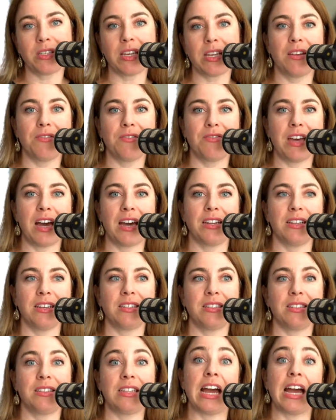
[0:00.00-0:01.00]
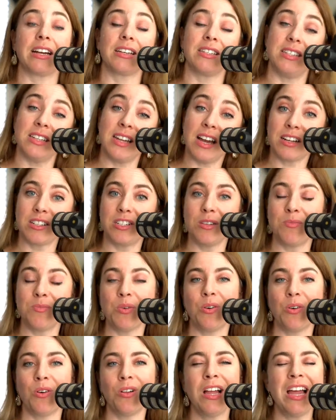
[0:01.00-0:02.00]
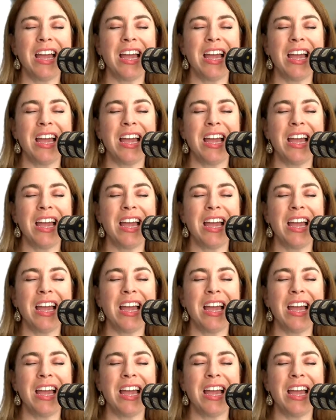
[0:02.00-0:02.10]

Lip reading: of that is tax deductible.